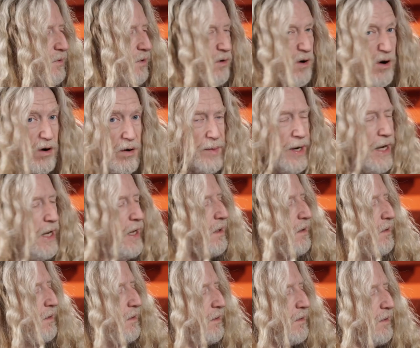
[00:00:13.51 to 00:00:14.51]
or
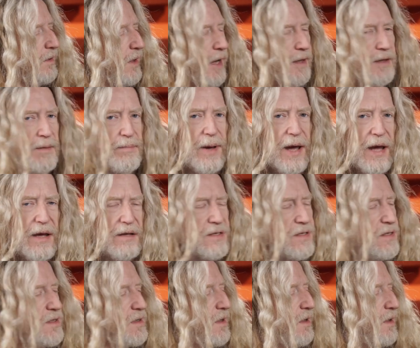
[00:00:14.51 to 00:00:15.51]
harmony, and the
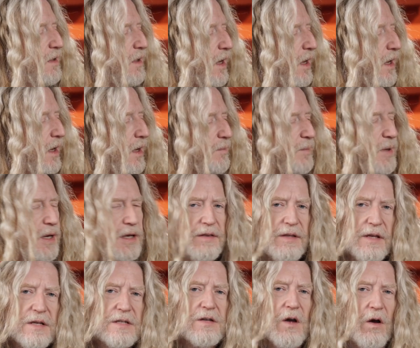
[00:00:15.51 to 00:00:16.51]
bass. In
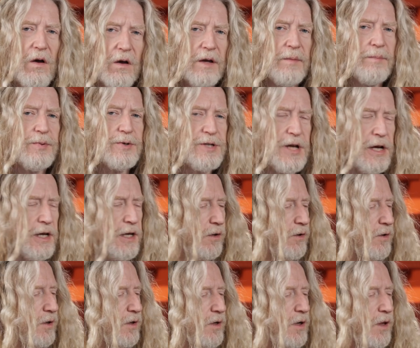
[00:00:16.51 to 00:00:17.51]
this song in
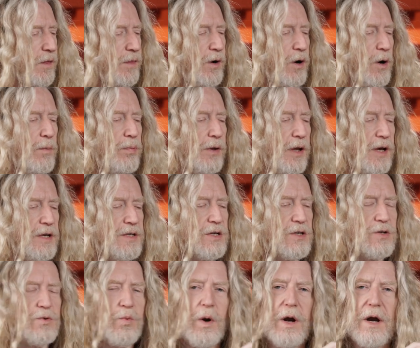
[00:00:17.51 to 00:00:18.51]
particular, there are
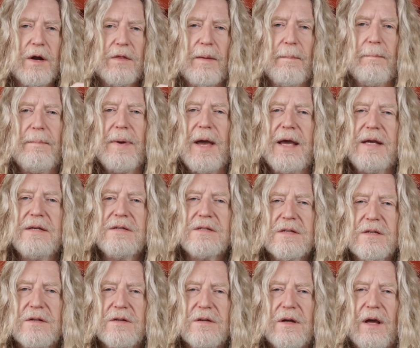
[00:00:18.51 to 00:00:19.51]
places where the
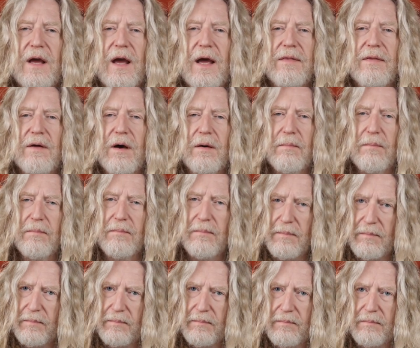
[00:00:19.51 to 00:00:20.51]
bass and
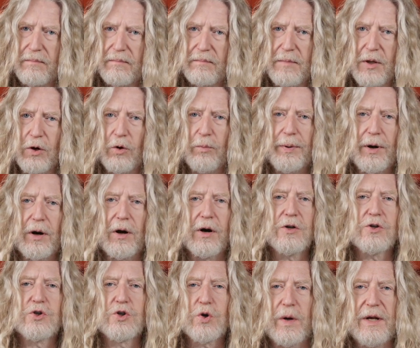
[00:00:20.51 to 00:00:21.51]
the middle
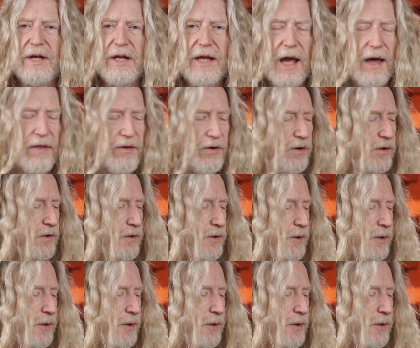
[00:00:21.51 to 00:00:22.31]
part join together,